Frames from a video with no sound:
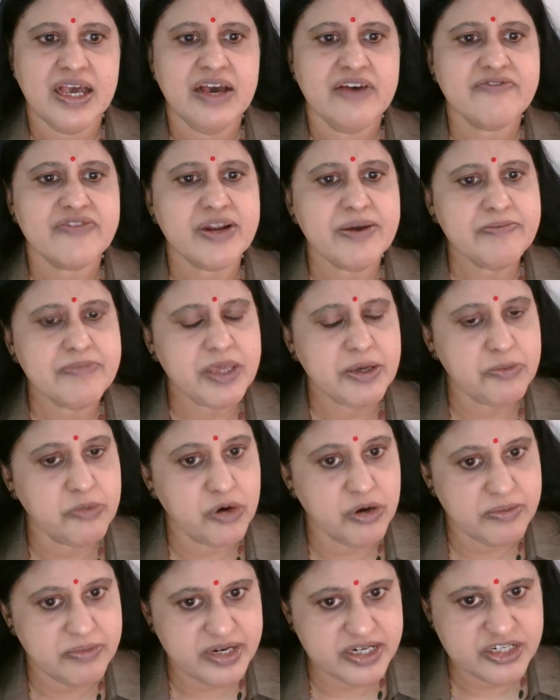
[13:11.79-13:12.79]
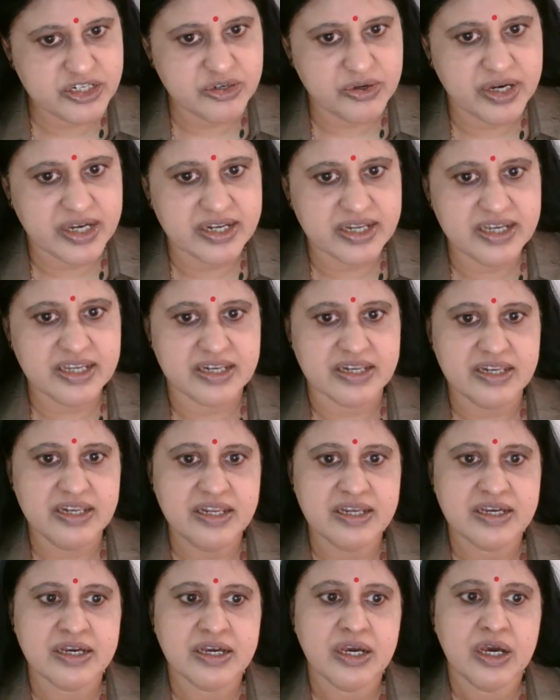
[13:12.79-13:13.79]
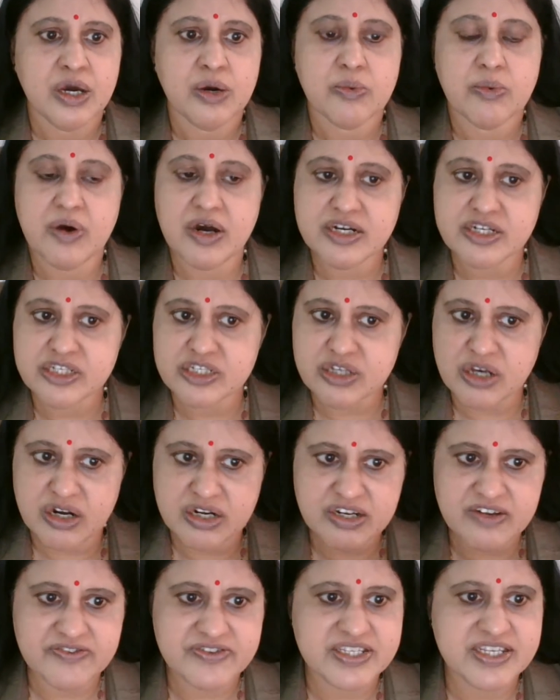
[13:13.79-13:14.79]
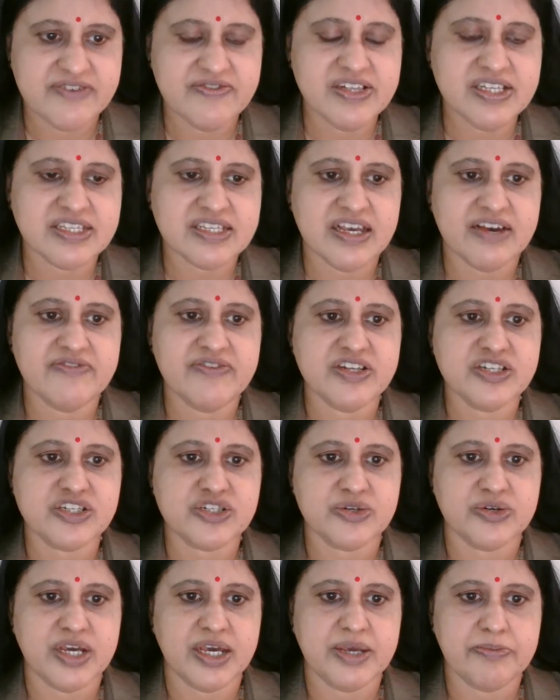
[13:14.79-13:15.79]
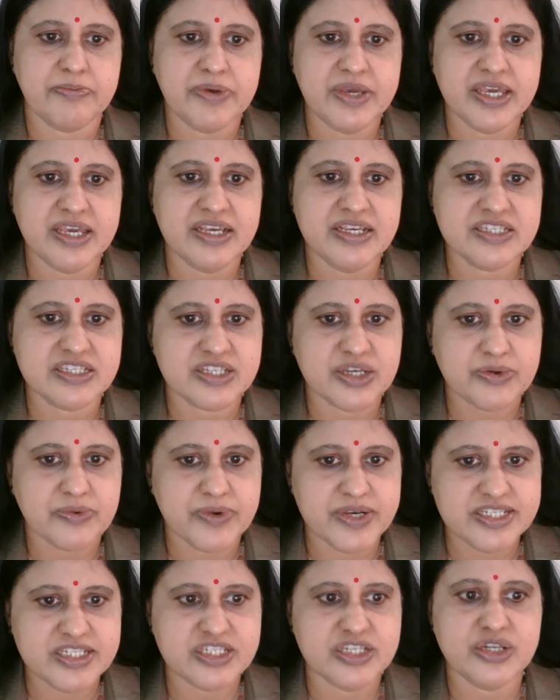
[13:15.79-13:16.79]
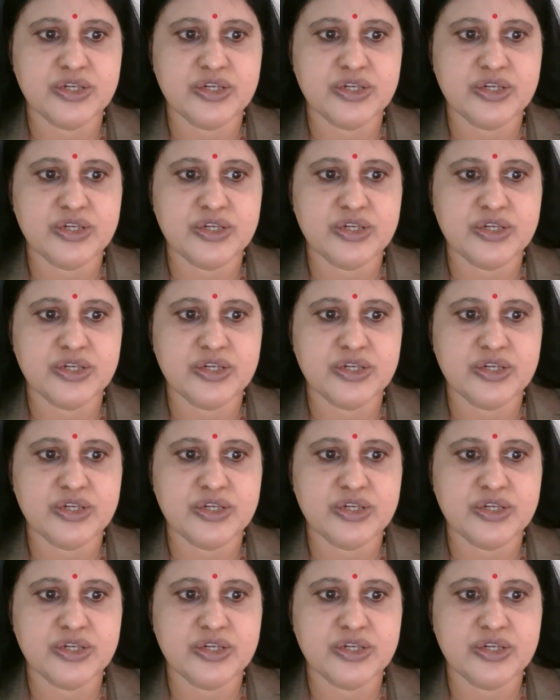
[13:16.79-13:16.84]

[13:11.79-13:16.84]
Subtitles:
From the moment you are in, what sort of civil servant should I be is the question